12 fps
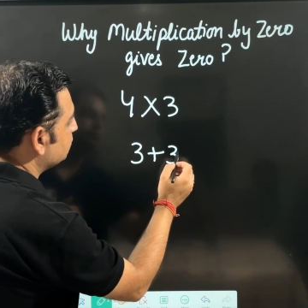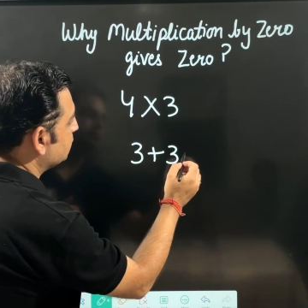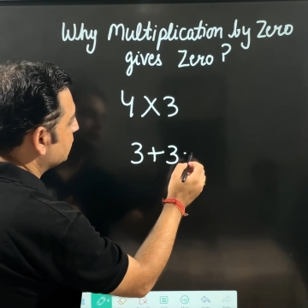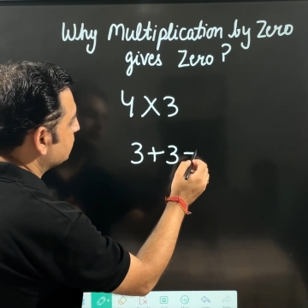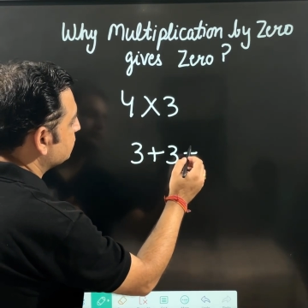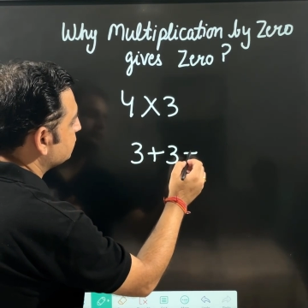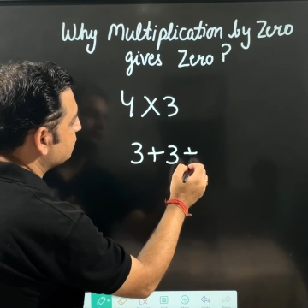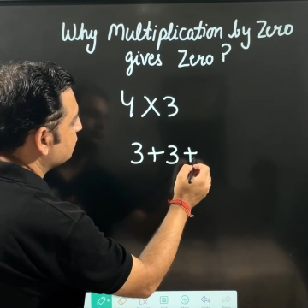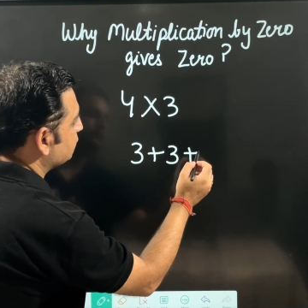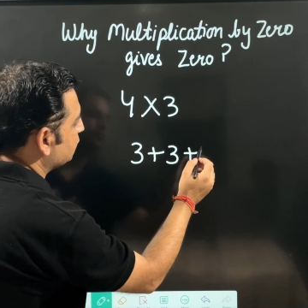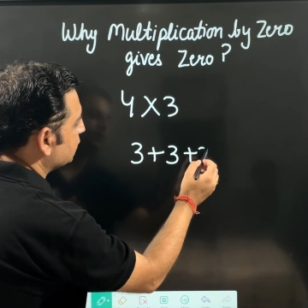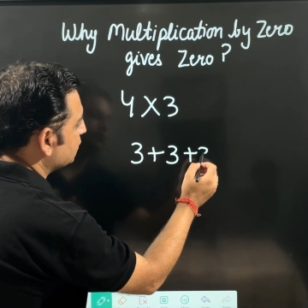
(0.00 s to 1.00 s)
plus
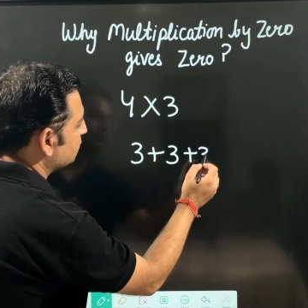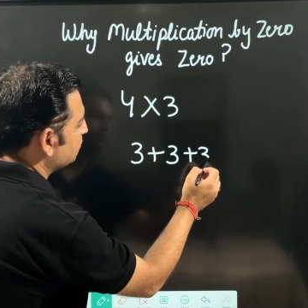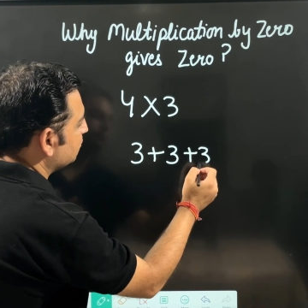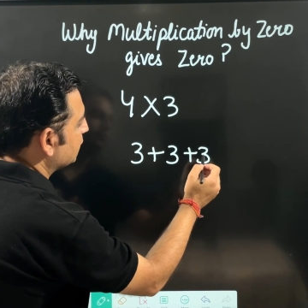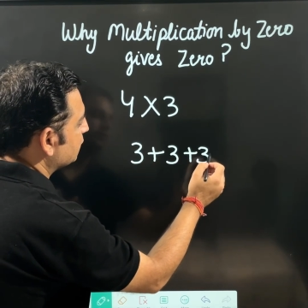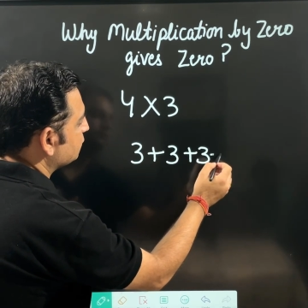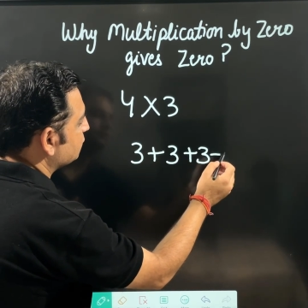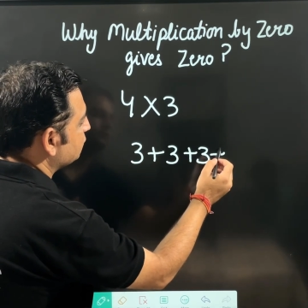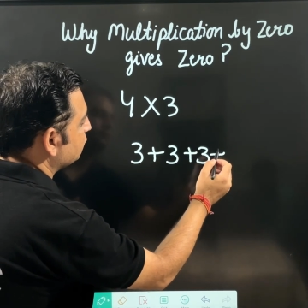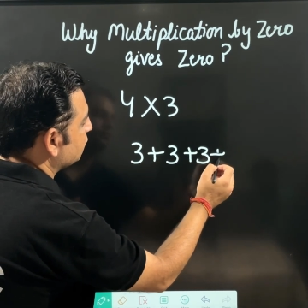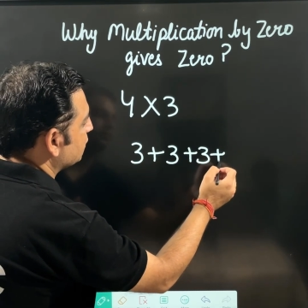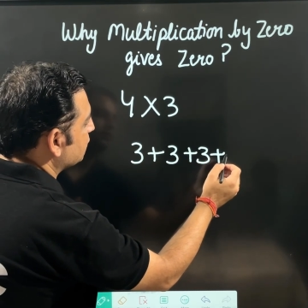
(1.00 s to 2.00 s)
3 plus
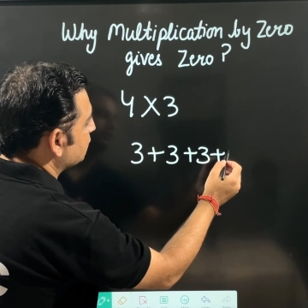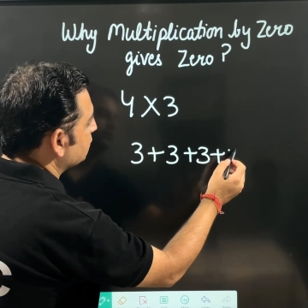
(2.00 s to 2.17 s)
3